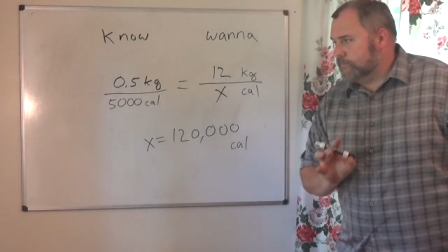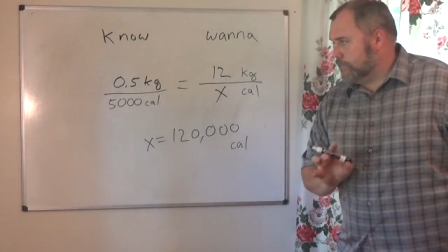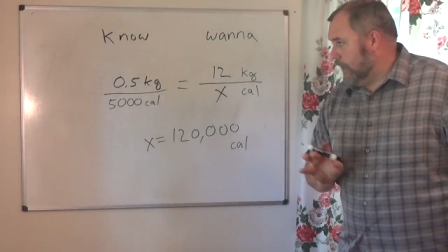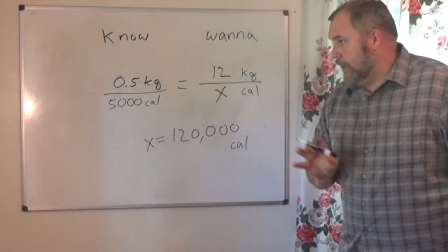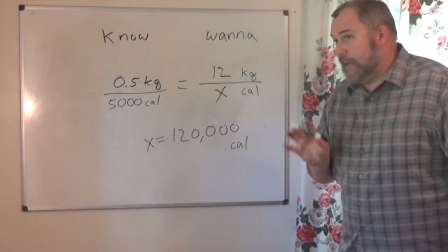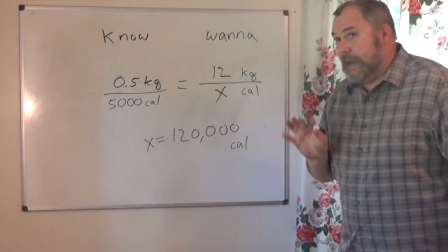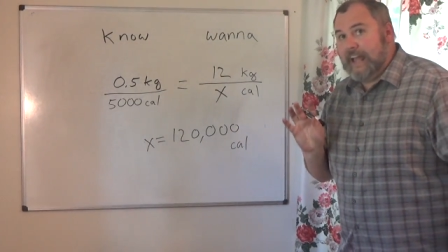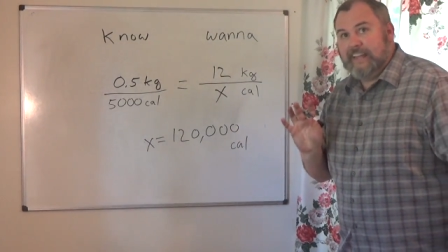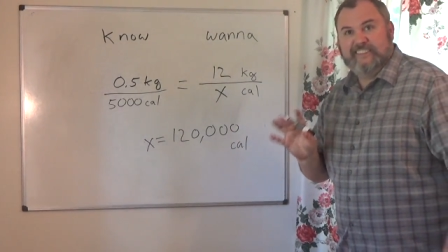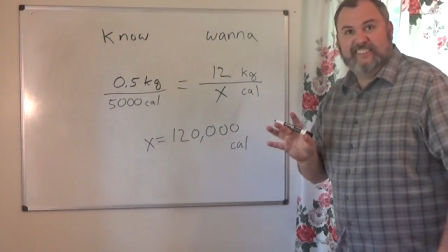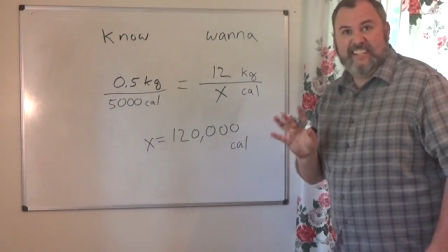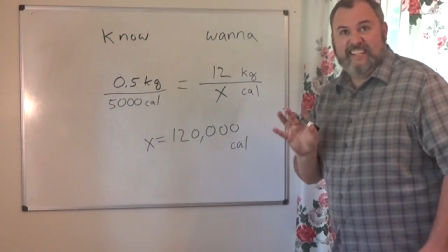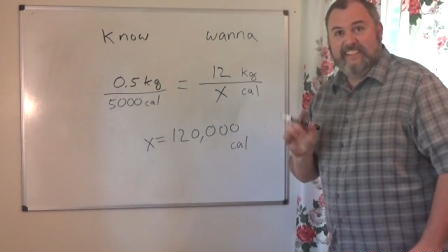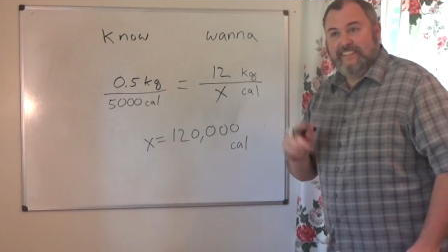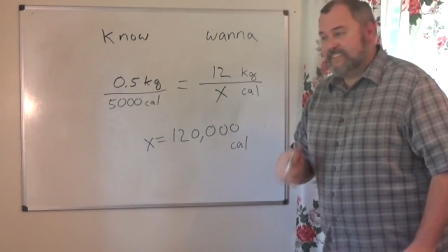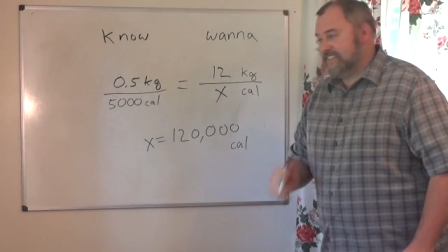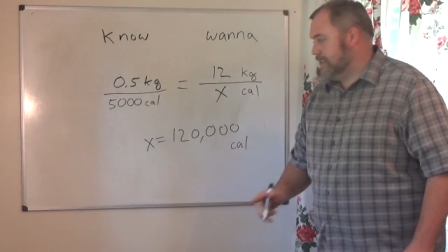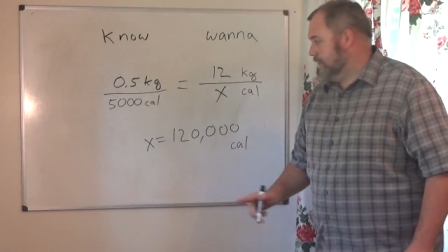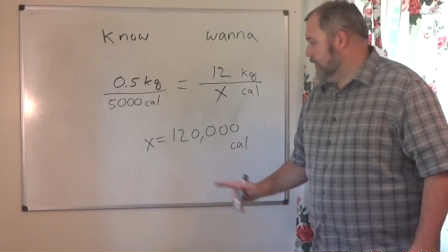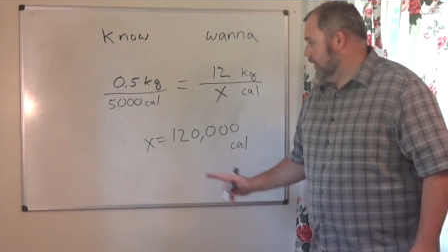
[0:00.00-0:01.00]
and I see
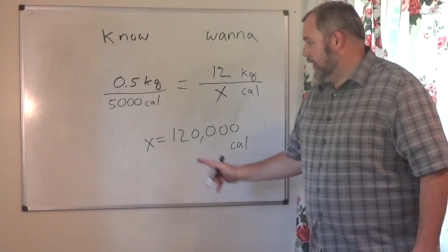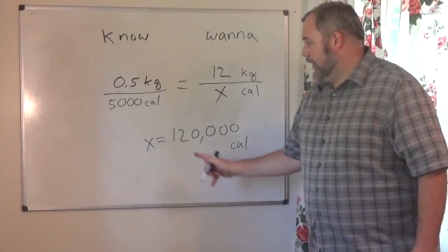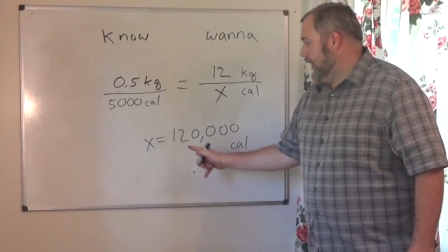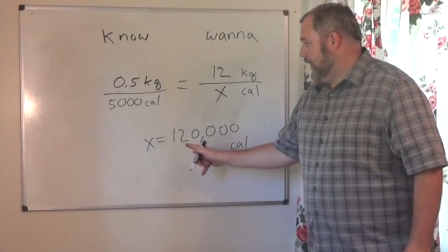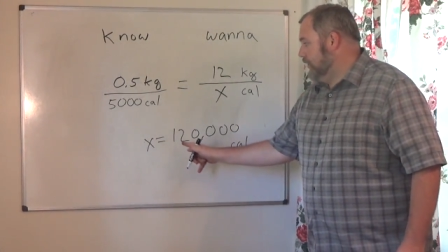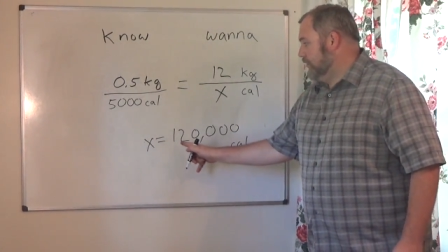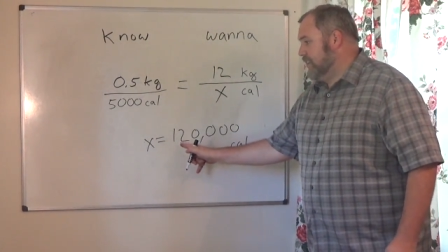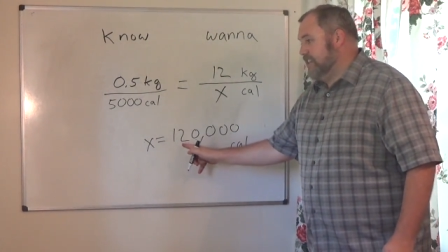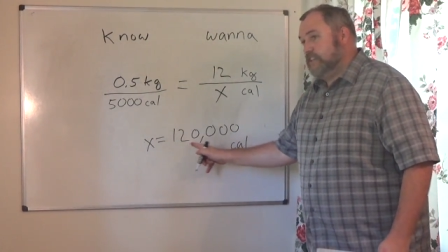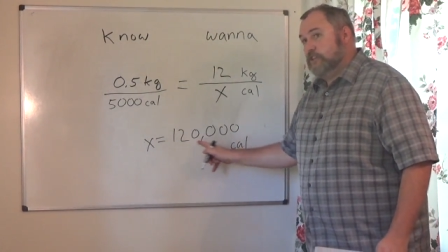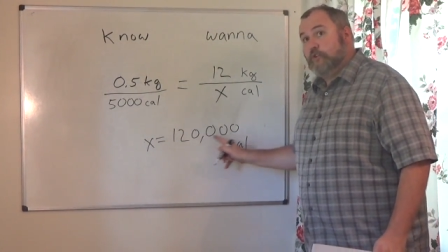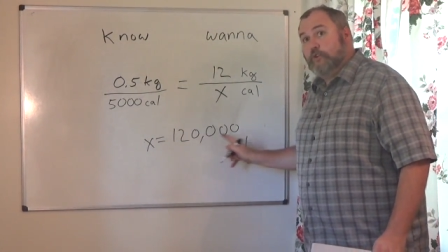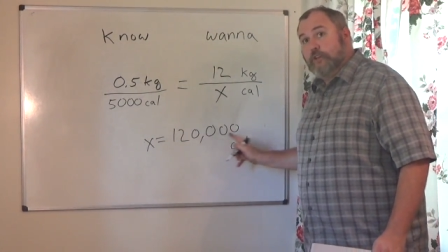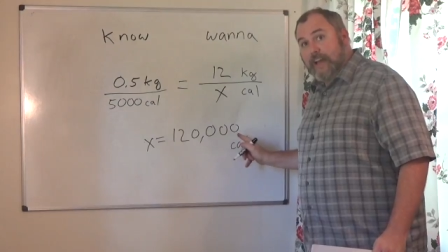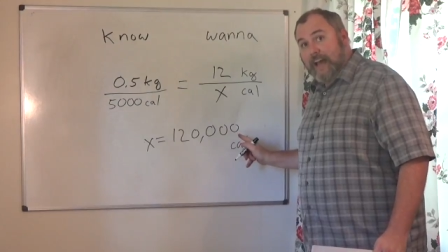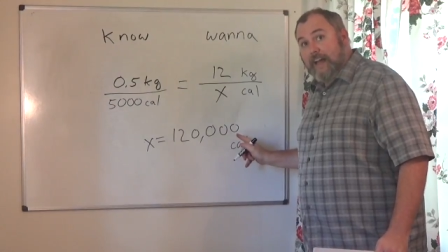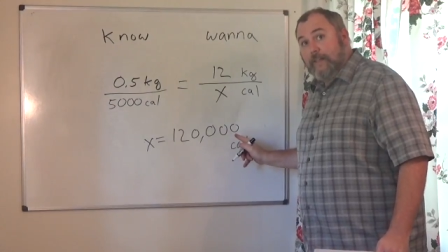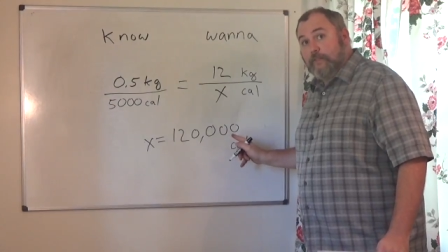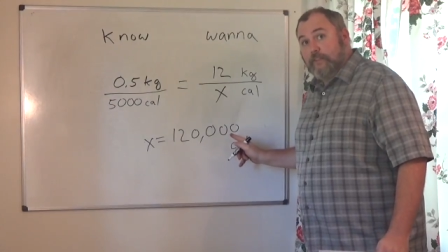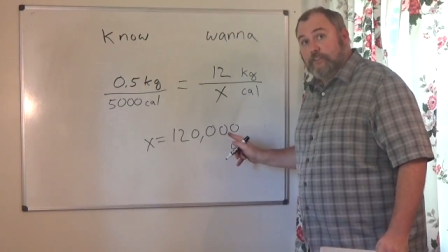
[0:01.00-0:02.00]
this a lot, is that you
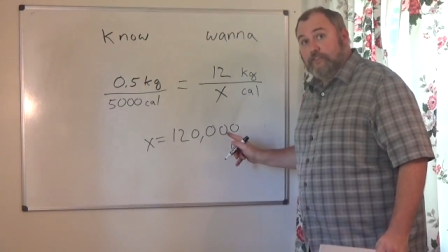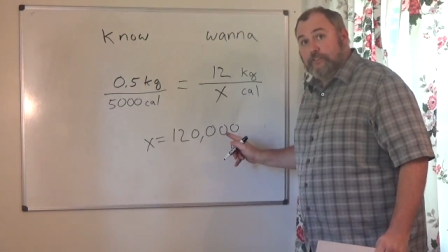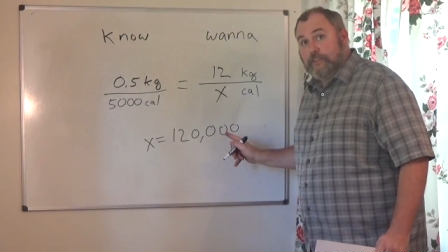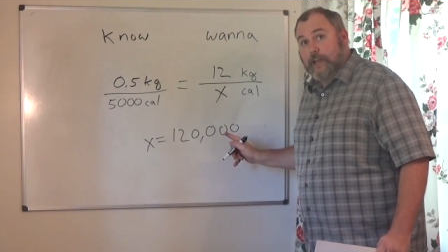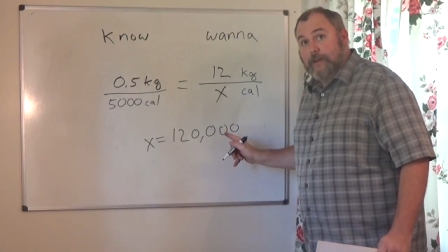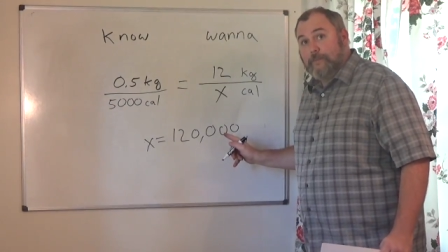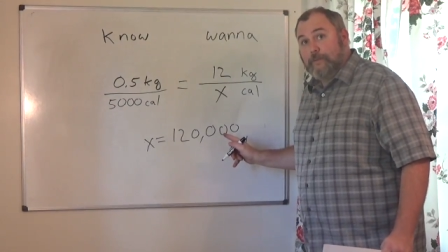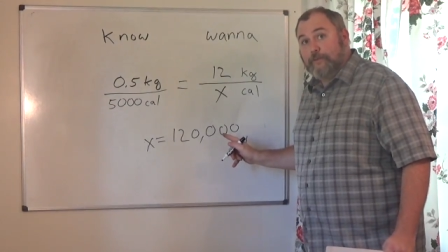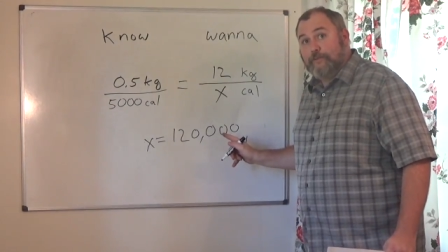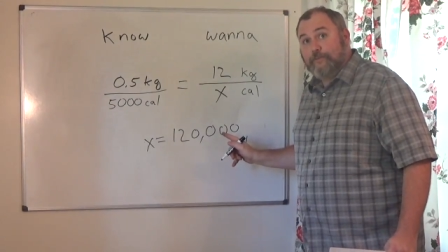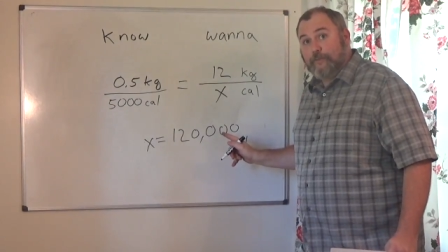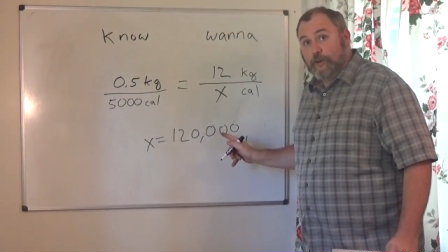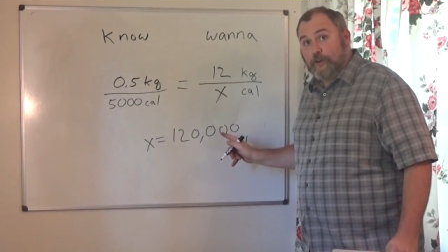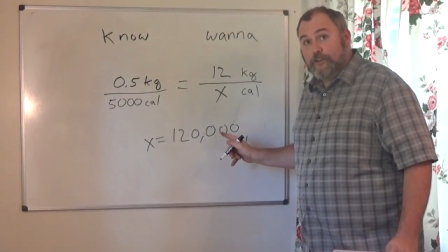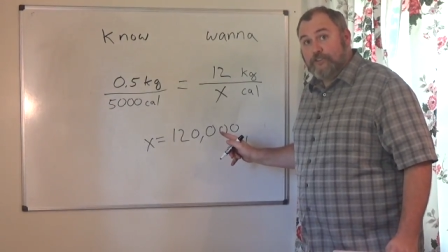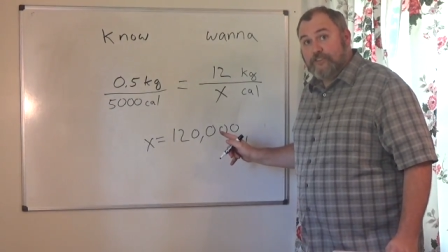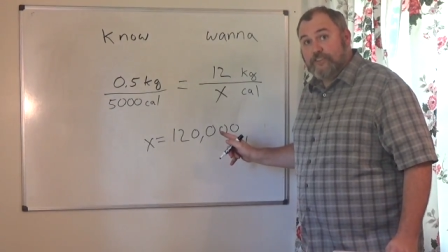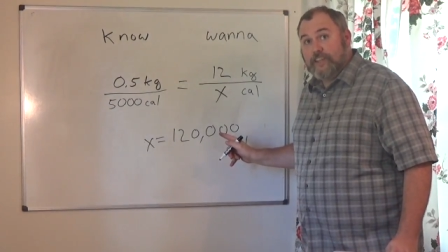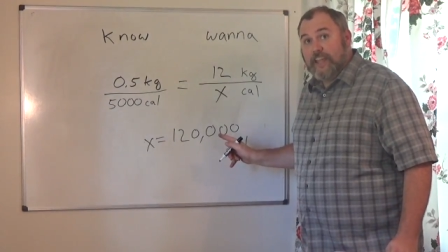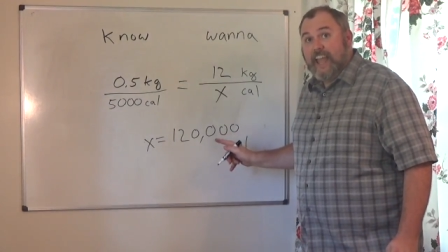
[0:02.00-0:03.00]
got this number
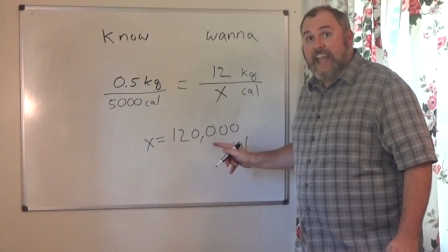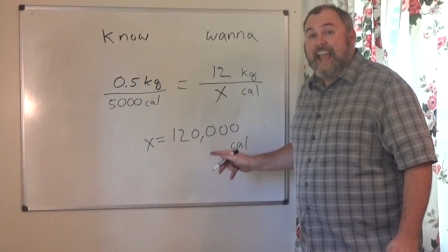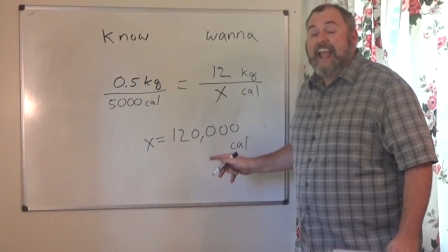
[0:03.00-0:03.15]
first